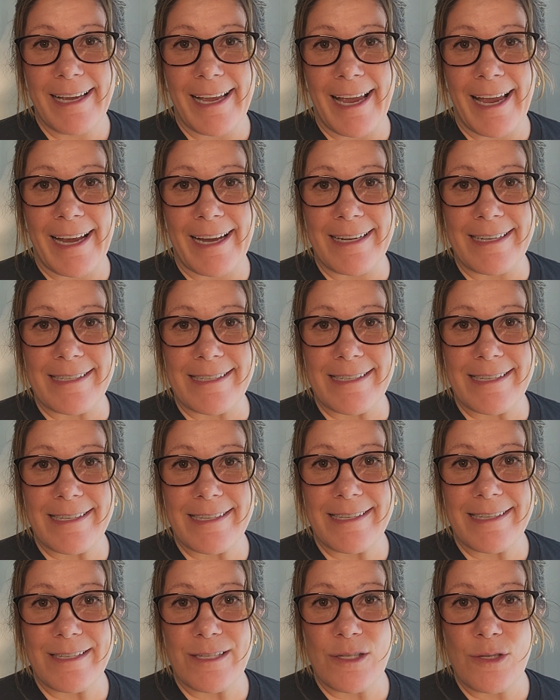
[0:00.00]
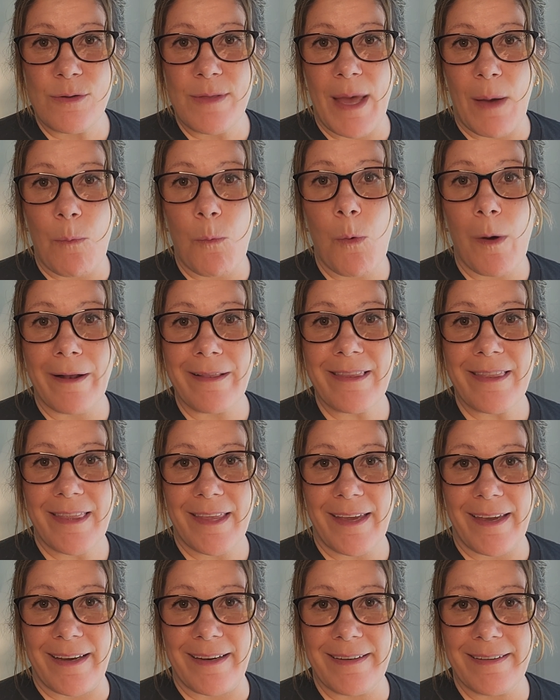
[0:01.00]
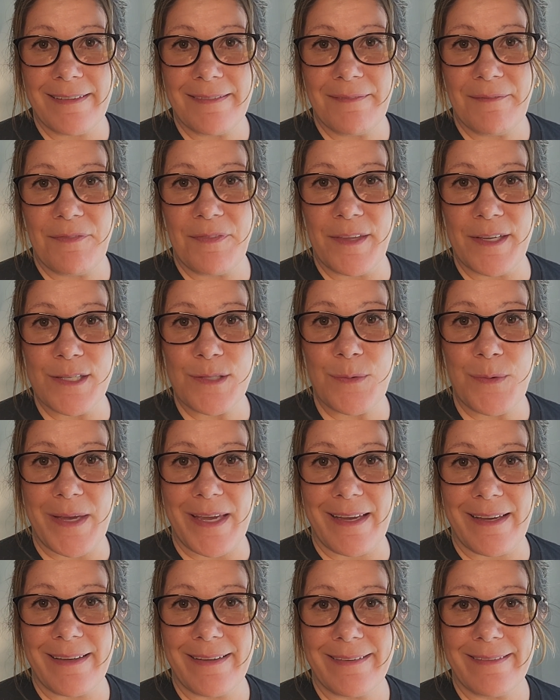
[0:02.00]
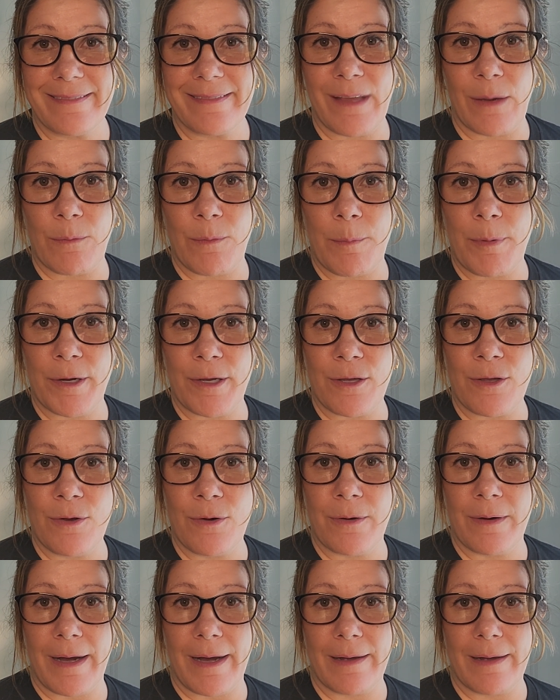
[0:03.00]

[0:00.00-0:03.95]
and do that one thing this week that will put you